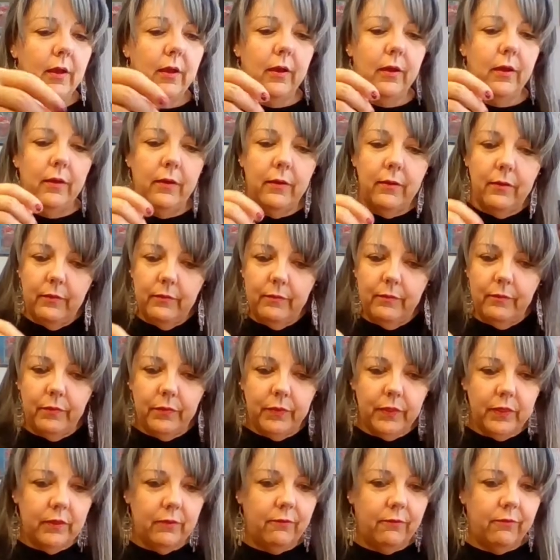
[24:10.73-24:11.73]

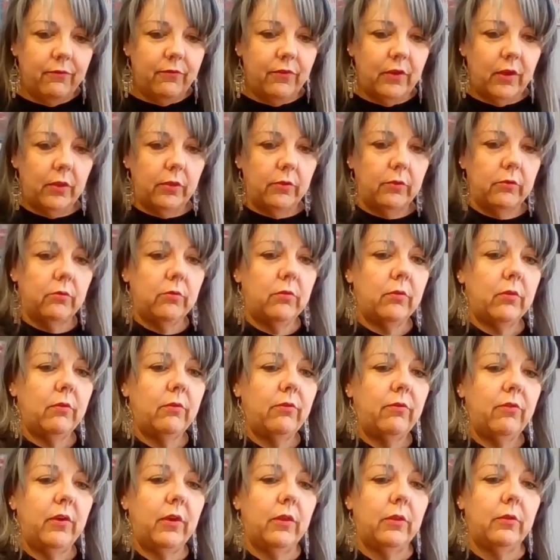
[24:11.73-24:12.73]
Um, the feathers,
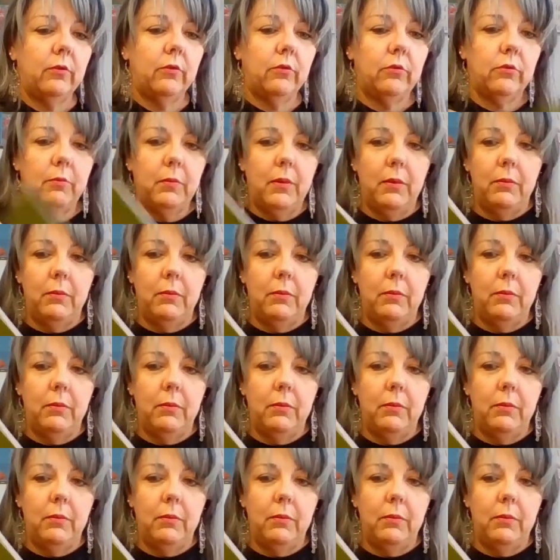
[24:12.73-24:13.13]
the feathers.